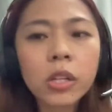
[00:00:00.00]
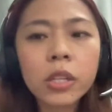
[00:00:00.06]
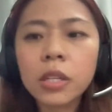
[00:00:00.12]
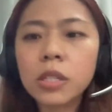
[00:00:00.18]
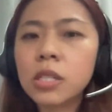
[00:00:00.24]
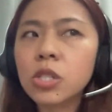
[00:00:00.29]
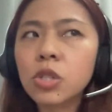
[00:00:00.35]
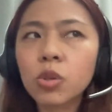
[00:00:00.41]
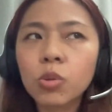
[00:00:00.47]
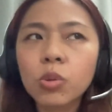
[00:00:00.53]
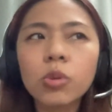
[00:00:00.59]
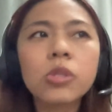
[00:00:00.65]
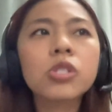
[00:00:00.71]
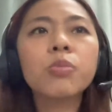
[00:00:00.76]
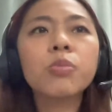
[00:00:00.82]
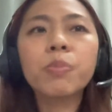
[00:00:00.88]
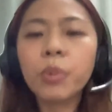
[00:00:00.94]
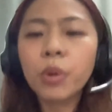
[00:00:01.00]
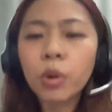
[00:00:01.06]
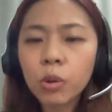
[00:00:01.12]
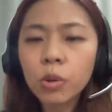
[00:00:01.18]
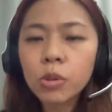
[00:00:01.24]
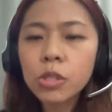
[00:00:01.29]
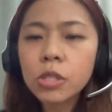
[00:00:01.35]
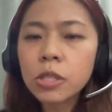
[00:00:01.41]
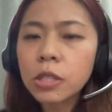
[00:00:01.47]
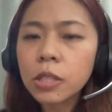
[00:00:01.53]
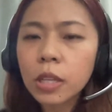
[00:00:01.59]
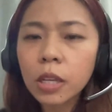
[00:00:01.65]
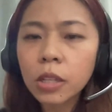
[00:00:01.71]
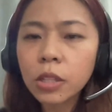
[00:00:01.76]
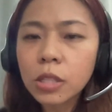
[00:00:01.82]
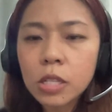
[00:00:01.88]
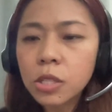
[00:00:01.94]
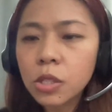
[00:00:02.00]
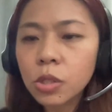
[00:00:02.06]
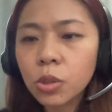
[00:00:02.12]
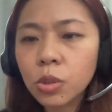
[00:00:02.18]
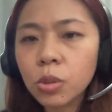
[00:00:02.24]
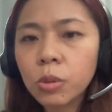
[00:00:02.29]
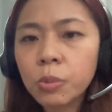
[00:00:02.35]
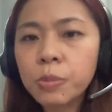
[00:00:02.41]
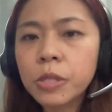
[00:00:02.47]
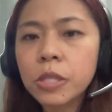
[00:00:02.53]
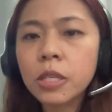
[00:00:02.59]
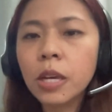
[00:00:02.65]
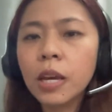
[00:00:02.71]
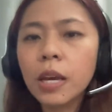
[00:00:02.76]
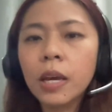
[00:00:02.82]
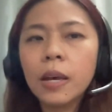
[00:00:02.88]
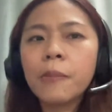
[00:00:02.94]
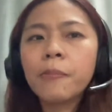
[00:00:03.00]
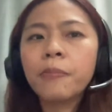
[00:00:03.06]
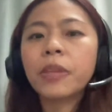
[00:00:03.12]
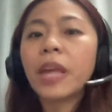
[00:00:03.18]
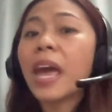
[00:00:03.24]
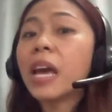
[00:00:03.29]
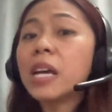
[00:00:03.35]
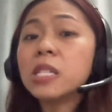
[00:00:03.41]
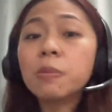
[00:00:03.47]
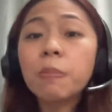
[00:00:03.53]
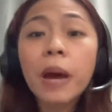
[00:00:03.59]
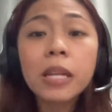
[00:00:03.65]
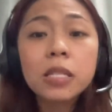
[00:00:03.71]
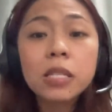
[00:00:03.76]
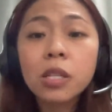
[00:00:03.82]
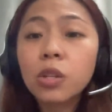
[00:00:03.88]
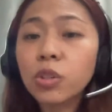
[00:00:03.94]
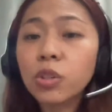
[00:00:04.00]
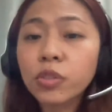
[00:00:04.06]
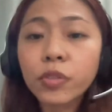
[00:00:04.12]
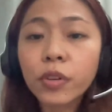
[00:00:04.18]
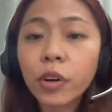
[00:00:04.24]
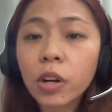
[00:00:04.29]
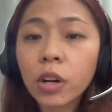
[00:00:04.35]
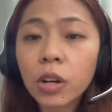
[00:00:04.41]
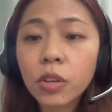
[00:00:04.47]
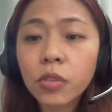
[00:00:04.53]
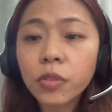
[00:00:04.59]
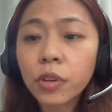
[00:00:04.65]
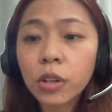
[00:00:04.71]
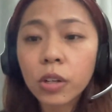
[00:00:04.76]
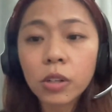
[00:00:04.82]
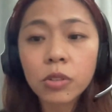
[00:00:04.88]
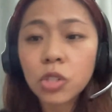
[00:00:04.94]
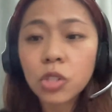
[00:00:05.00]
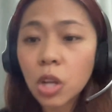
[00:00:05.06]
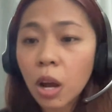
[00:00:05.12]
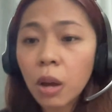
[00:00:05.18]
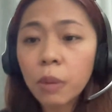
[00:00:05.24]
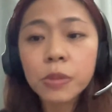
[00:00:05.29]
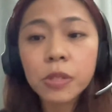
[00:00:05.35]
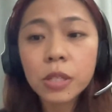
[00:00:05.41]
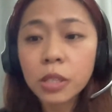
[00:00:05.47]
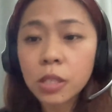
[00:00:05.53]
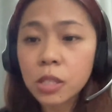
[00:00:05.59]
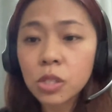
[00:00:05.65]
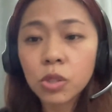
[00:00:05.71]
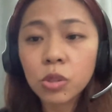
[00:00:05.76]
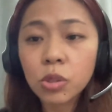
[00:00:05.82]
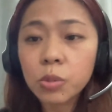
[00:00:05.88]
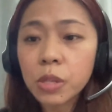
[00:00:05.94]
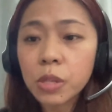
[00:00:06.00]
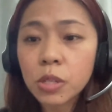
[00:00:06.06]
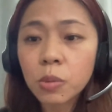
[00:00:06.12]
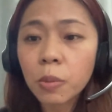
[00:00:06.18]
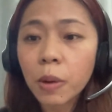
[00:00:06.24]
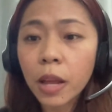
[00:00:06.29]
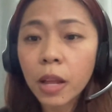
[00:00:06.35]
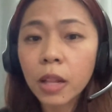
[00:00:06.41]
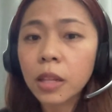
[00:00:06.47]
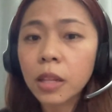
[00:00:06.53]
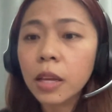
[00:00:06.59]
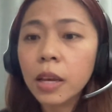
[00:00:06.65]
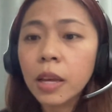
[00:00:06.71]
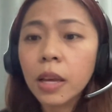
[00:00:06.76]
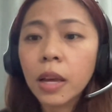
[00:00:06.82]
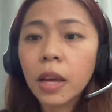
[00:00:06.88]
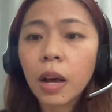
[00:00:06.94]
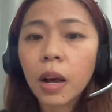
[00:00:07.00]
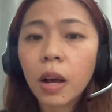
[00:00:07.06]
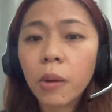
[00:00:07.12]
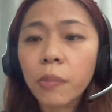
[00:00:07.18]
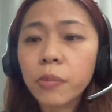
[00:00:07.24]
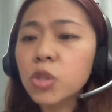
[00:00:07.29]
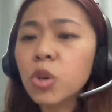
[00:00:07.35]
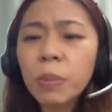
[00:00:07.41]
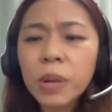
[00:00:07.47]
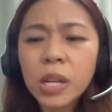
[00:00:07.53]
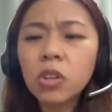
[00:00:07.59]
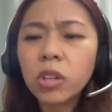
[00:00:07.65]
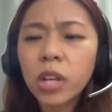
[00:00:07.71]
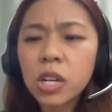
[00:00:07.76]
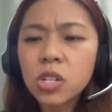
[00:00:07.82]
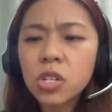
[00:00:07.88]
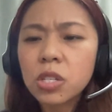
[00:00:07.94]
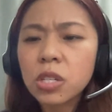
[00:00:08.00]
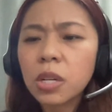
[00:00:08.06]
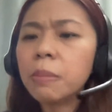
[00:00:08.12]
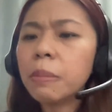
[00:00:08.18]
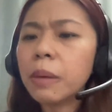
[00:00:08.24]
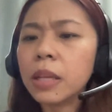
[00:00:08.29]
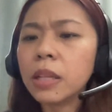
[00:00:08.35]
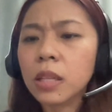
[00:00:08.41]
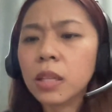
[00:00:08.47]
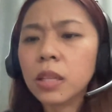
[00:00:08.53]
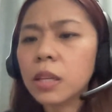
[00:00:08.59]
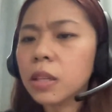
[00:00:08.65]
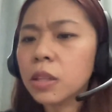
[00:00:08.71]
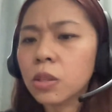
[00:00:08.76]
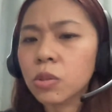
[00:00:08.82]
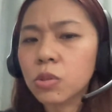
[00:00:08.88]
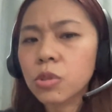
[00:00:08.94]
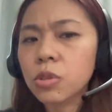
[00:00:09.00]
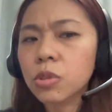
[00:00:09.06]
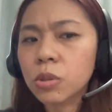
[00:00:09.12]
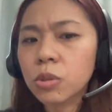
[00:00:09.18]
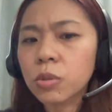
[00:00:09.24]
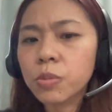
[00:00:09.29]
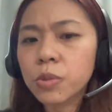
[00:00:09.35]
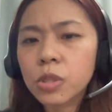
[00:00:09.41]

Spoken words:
the schools post in these groups. Expats look for jobs in these groups as well. So many connections are made in those groups.